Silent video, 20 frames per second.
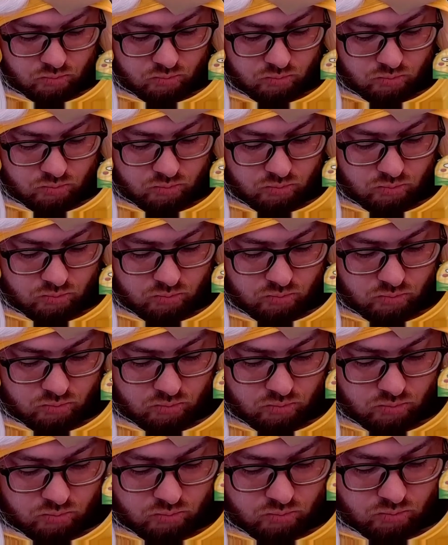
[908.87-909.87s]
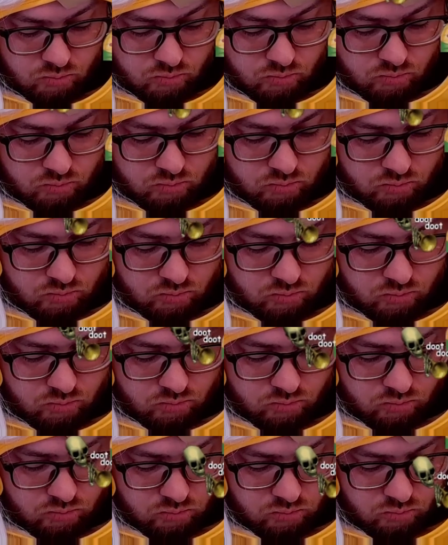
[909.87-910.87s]

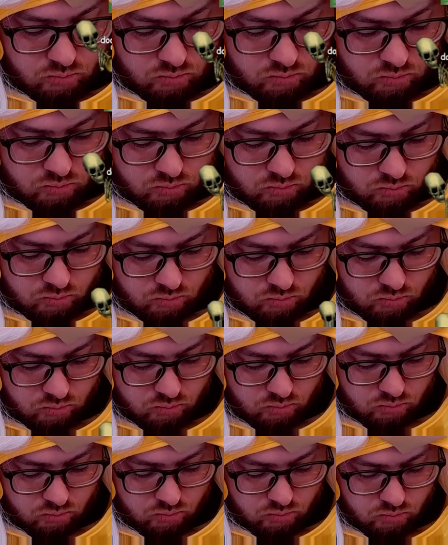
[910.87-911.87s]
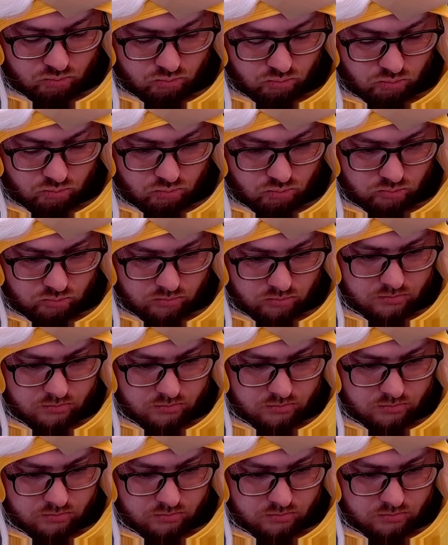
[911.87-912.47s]
No one is speaking in this clip.